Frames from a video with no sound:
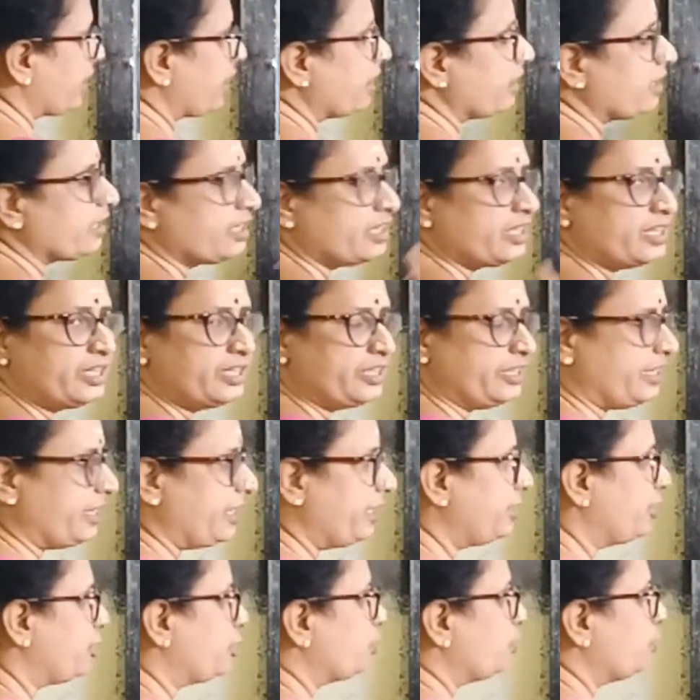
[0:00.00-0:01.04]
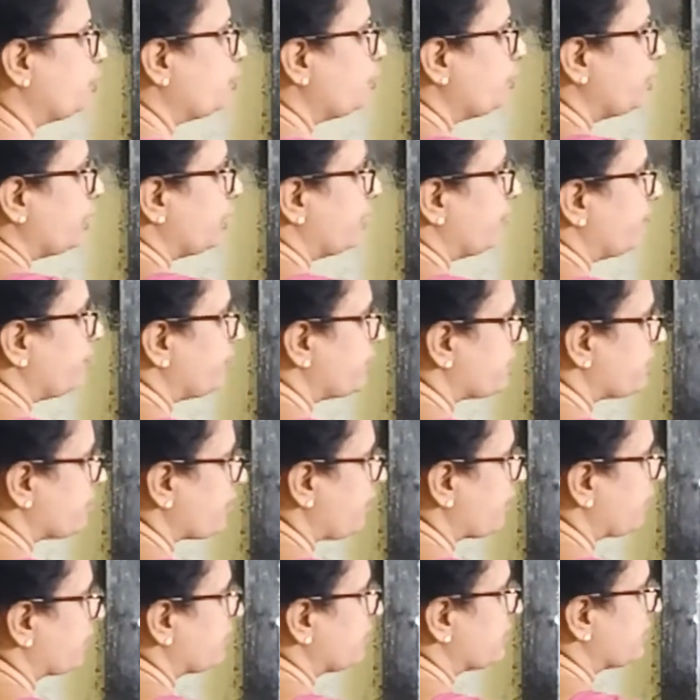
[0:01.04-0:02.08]
and A2 which
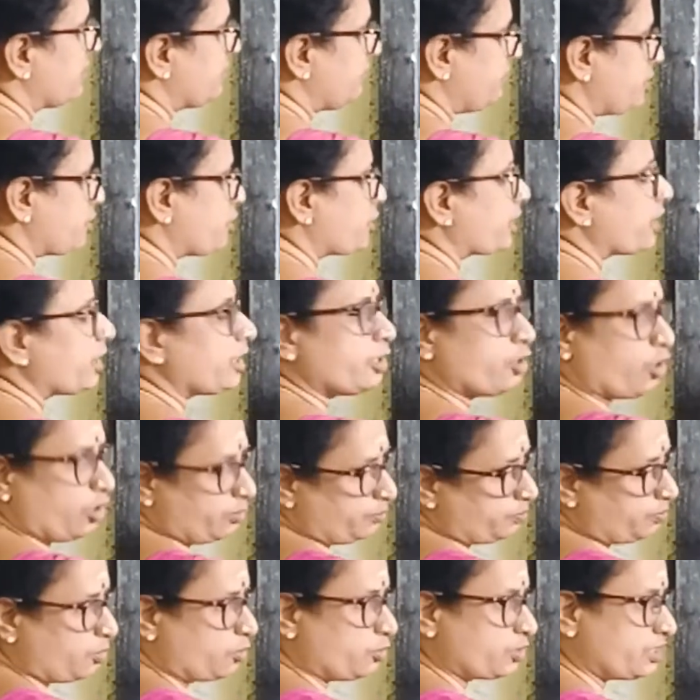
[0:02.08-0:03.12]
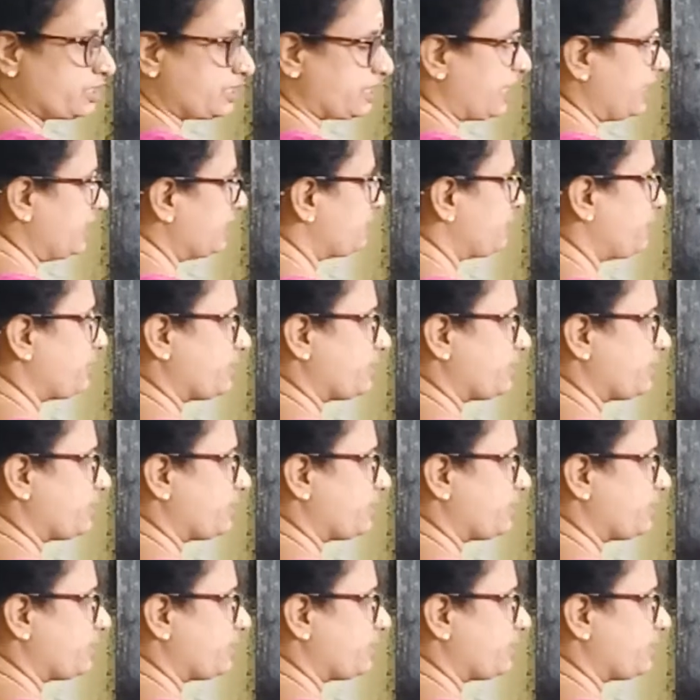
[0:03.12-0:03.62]
are symmetrically on both sides,